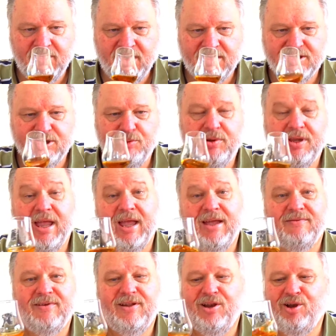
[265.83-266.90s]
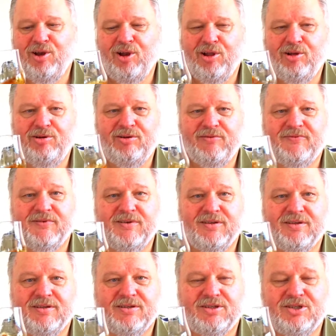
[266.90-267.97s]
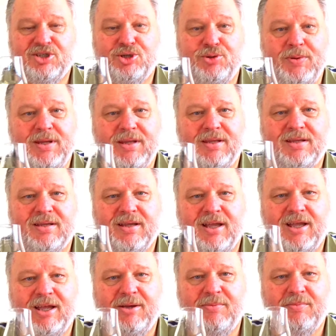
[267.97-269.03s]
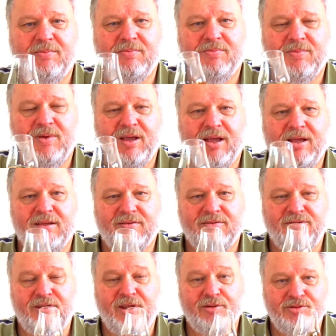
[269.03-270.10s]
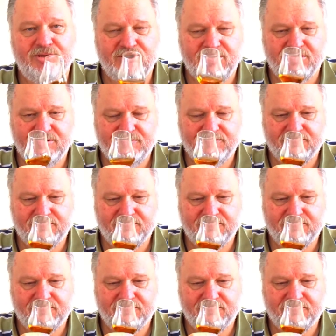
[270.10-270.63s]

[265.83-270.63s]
So we have a load of sweet notes.